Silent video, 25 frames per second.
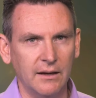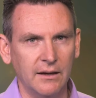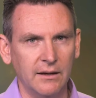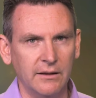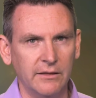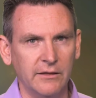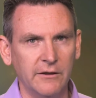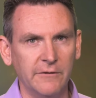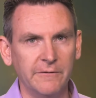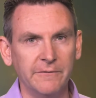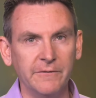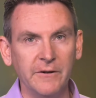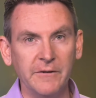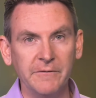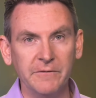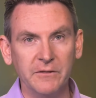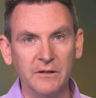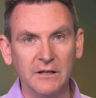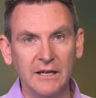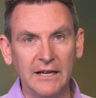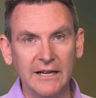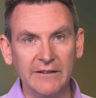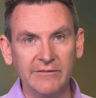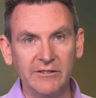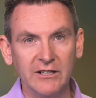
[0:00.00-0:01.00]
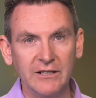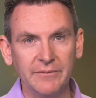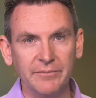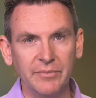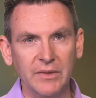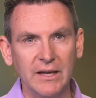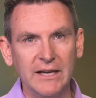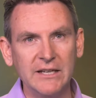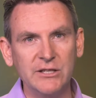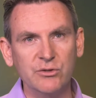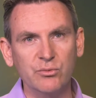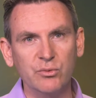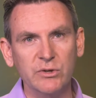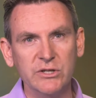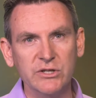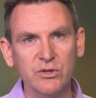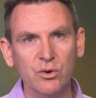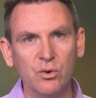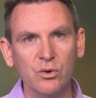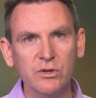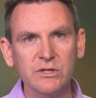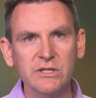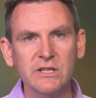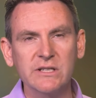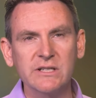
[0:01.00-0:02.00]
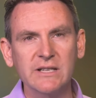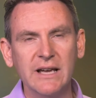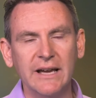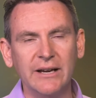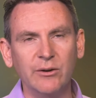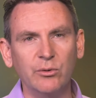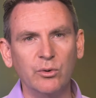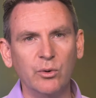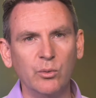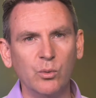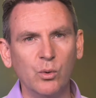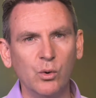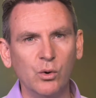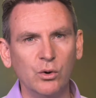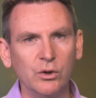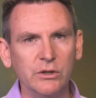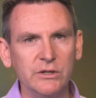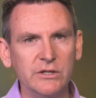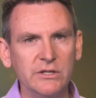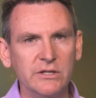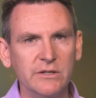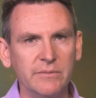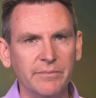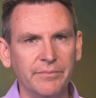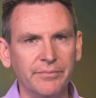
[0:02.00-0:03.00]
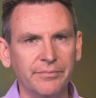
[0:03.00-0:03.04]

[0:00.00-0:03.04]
The fifth lever is resources and rewards.